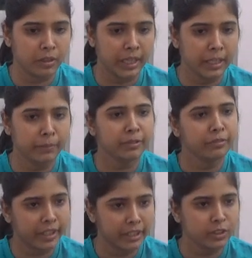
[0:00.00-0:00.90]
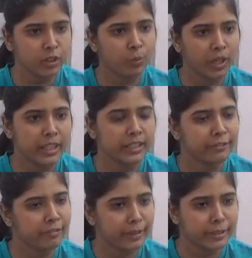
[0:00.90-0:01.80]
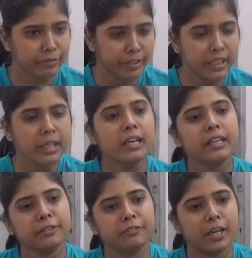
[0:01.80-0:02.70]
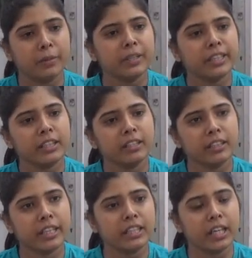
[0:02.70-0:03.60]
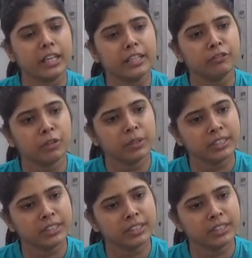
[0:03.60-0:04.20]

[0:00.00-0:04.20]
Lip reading: element fails or one enterprise fails, the farmer can get earning from the